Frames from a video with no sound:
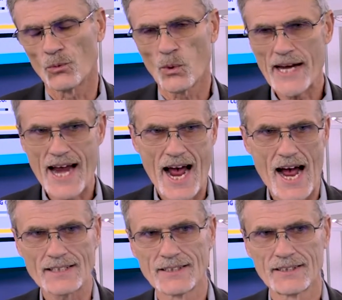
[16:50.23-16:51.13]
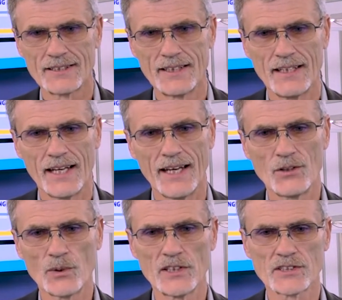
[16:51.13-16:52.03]
react
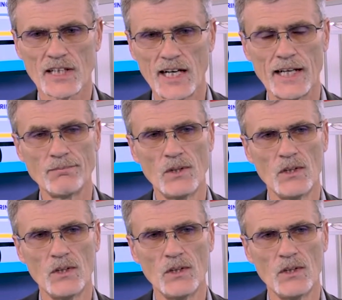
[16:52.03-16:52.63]
in real time